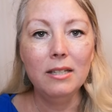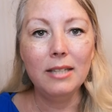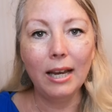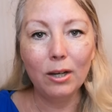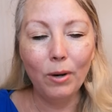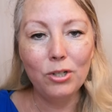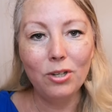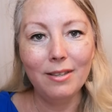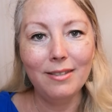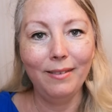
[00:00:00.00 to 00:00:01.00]
tech
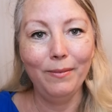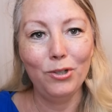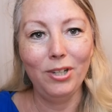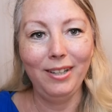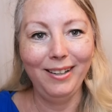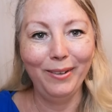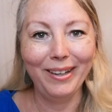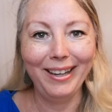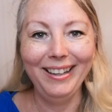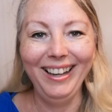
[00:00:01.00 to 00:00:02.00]
questions, and Virginia don't
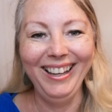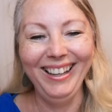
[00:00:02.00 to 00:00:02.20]
get